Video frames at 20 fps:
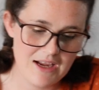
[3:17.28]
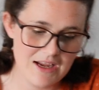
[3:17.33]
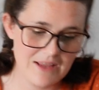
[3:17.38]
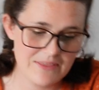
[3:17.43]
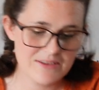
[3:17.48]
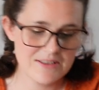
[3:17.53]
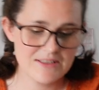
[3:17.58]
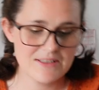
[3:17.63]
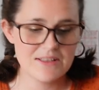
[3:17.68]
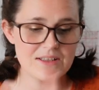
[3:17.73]
And
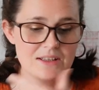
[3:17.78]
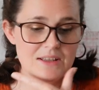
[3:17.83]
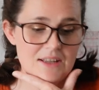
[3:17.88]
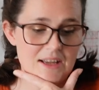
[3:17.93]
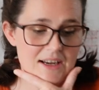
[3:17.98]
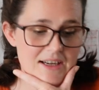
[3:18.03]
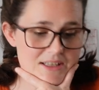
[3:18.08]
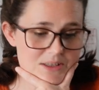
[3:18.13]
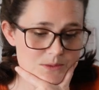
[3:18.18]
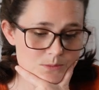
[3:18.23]
this
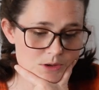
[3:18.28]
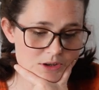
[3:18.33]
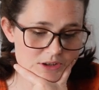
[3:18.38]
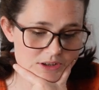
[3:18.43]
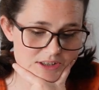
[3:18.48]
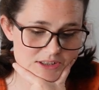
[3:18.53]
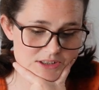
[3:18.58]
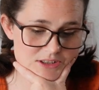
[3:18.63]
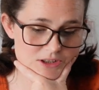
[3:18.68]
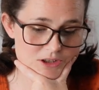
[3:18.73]
next one
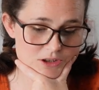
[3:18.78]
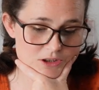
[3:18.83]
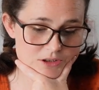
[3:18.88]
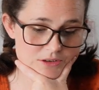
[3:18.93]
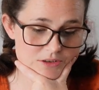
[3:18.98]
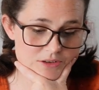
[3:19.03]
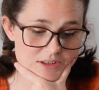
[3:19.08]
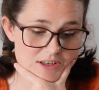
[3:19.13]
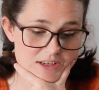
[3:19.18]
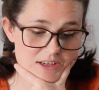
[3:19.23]
is
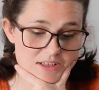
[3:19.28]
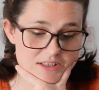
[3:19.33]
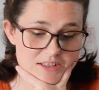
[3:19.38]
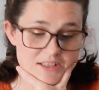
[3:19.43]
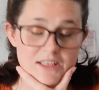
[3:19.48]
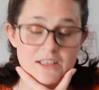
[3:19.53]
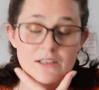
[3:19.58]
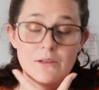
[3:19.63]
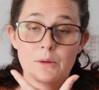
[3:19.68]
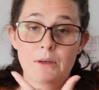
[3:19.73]
called the
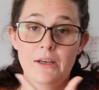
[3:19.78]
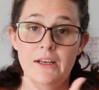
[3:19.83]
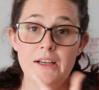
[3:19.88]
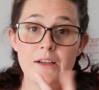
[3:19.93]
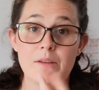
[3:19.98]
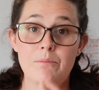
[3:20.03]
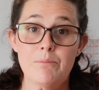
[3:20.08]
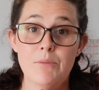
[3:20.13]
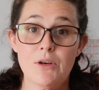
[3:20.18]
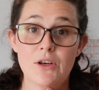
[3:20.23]

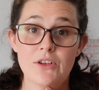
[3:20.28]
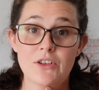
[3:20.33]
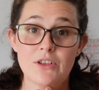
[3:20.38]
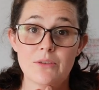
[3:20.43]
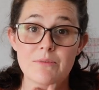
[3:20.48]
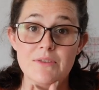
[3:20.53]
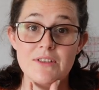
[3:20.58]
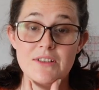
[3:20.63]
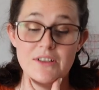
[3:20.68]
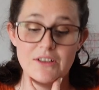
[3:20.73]
DIY
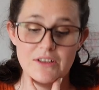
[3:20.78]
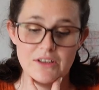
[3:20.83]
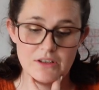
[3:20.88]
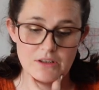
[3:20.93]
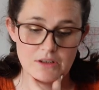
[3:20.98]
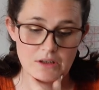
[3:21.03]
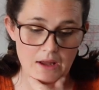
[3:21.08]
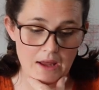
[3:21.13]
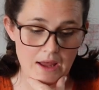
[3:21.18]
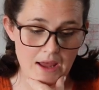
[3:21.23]
button-up skirt,
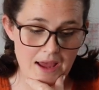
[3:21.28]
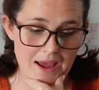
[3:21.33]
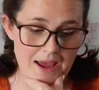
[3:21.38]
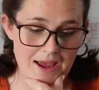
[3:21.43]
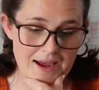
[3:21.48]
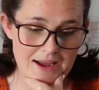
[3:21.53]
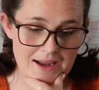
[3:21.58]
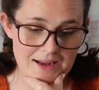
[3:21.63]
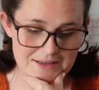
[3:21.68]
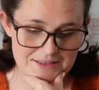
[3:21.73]

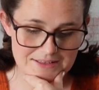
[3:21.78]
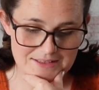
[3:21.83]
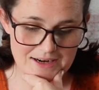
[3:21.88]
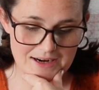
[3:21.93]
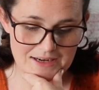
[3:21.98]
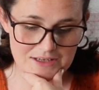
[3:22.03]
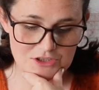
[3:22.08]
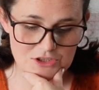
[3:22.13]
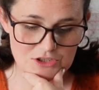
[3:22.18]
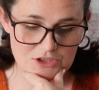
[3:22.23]
and
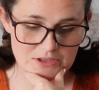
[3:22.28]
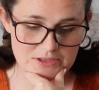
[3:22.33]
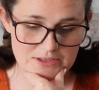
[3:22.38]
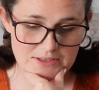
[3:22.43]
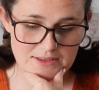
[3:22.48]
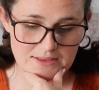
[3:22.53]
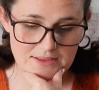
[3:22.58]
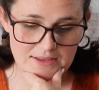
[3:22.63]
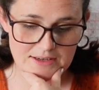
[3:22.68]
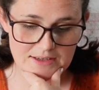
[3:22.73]
I
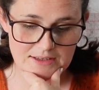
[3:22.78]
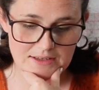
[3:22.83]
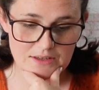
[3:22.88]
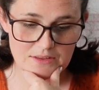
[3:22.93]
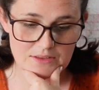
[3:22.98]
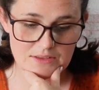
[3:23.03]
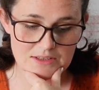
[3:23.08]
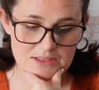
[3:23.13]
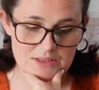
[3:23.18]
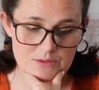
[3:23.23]
just
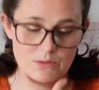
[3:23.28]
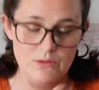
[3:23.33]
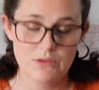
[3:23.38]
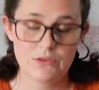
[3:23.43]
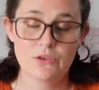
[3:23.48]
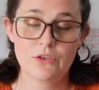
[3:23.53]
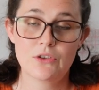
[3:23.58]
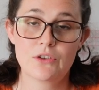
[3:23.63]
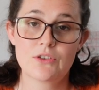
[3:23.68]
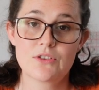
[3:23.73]
think this one
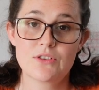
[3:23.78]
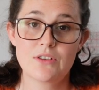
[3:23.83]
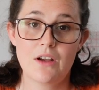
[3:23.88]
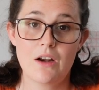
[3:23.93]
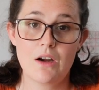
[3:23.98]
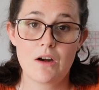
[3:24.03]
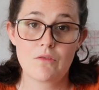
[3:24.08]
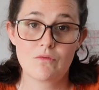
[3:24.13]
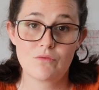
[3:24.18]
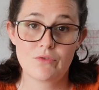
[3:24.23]
looks
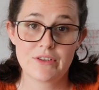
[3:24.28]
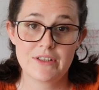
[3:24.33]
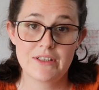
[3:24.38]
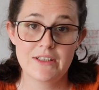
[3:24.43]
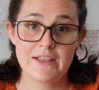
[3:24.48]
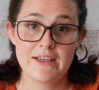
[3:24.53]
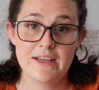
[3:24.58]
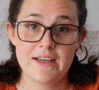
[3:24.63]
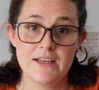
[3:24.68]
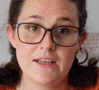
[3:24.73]

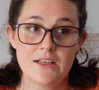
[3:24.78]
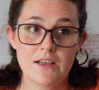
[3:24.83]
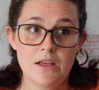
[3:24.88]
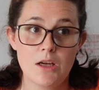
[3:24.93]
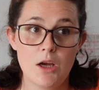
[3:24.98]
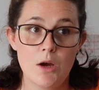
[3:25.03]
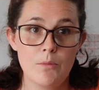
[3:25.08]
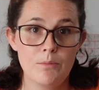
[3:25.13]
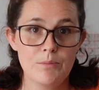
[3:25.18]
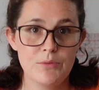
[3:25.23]
really
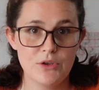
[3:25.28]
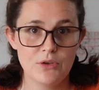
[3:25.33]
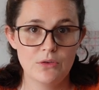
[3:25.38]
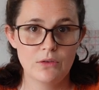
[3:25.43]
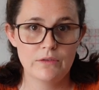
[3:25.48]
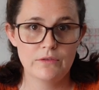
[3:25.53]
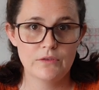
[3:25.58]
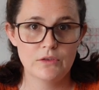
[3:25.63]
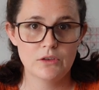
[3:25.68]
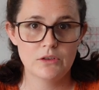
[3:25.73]

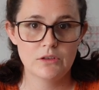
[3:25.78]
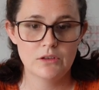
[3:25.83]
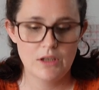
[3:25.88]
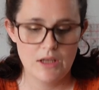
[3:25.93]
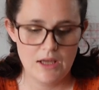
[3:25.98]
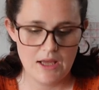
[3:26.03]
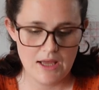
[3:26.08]
beautiful.